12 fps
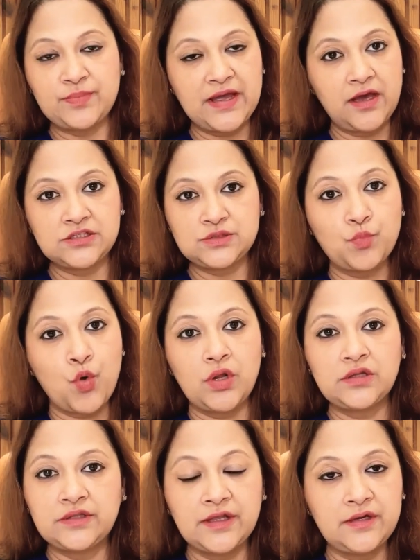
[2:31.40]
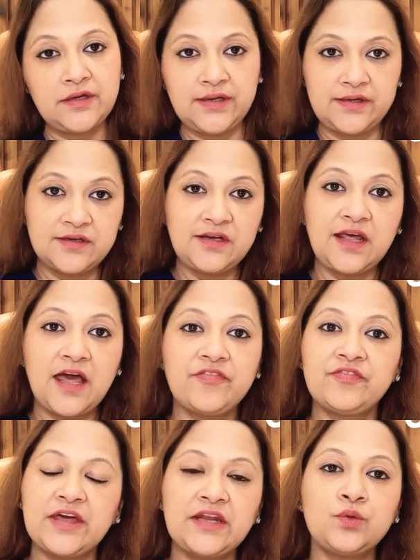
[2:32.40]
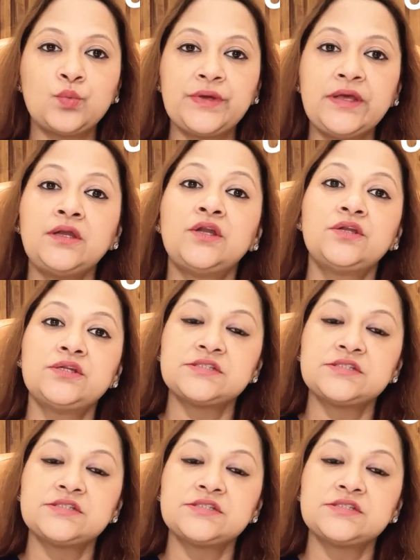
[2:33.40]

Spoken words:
by a small thin needle, and then we